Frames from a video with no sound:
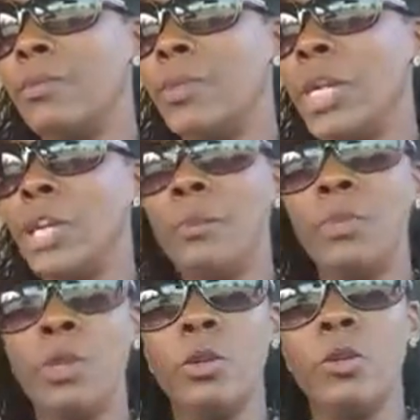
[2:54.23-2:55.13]
being
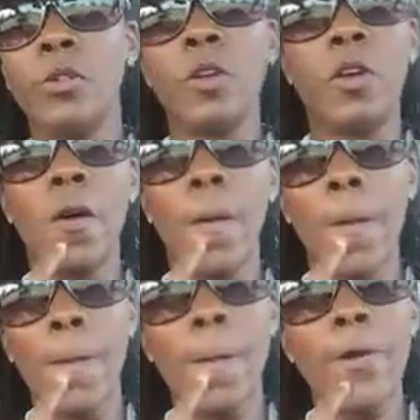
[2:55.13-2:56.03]

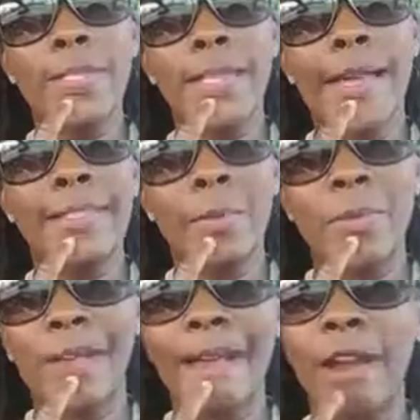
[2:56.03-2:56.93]
beautiful was not
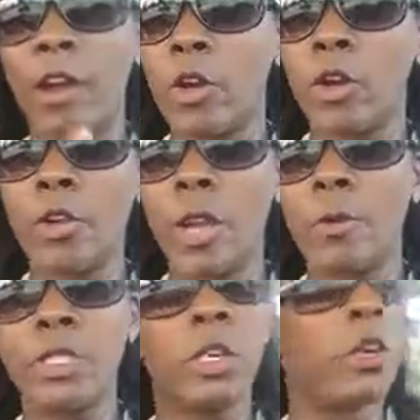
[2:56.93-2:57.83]
something I heard. I
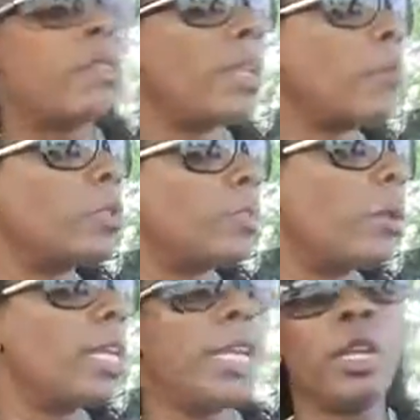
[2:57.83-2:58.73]
wasn't heard that I was
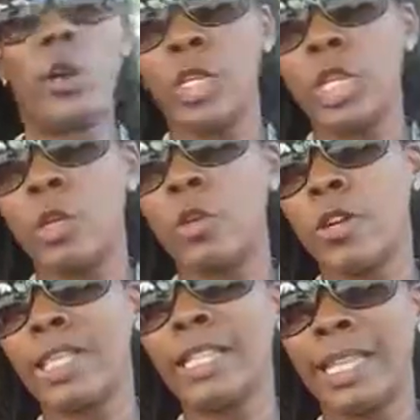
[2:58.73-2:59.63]
pretty or cute or
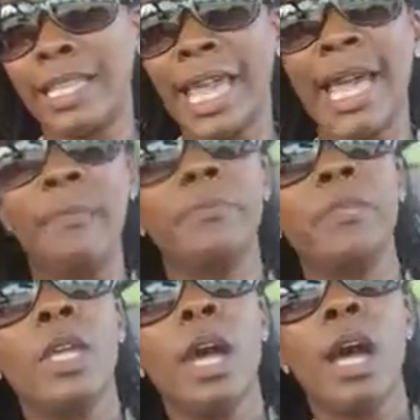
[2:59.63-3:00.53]
anything like that.
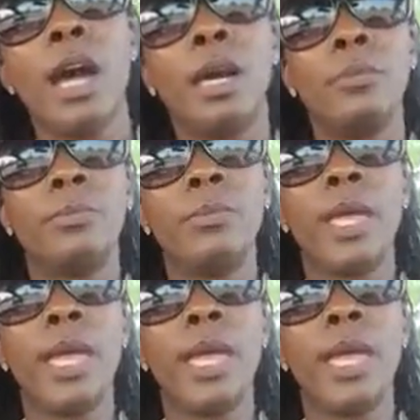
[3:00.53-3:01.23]
Um,